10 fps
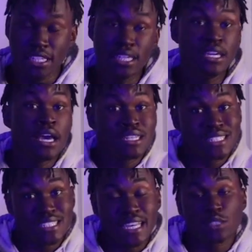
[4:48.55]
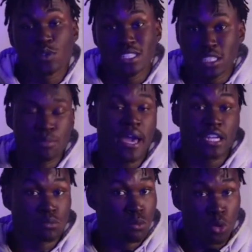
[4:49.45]
He successfully
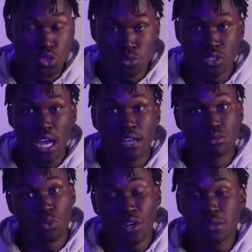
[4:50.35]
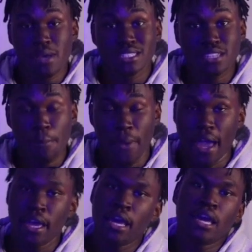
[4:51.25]
smashed multiple times, but where he messed up at